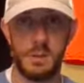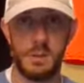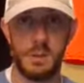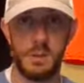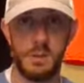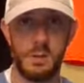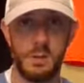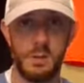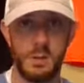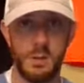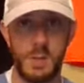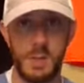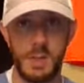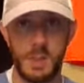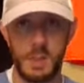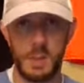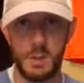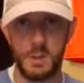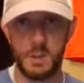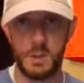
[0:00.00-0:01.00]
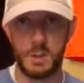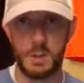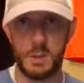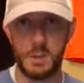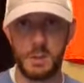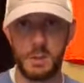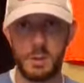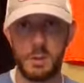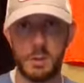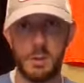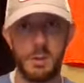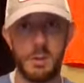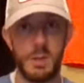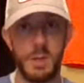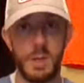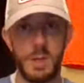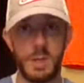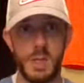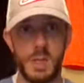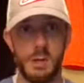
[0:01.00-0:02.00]
over by Inglewood
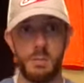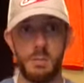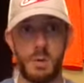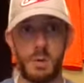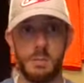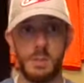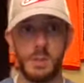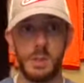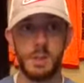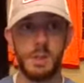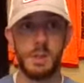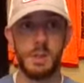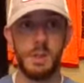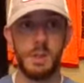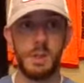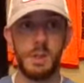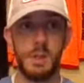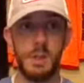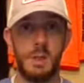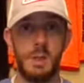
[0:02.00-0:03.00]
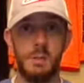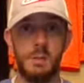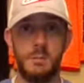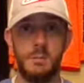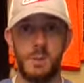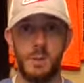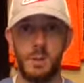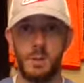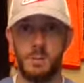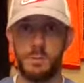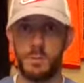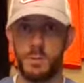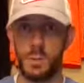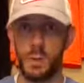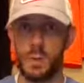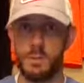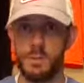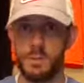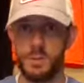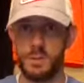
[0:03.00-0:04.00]
at that Walmart from
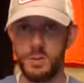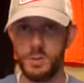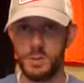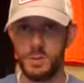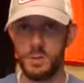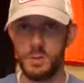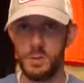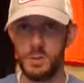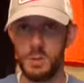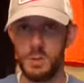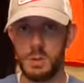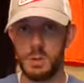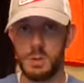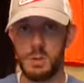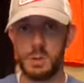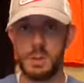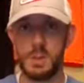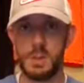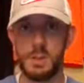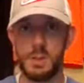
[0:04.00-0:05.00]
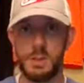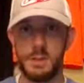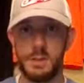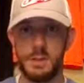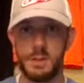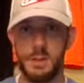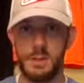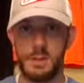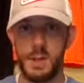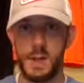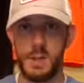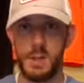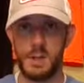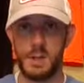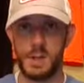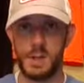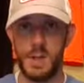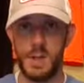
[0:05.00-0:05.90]
12 to 2. And then Saturday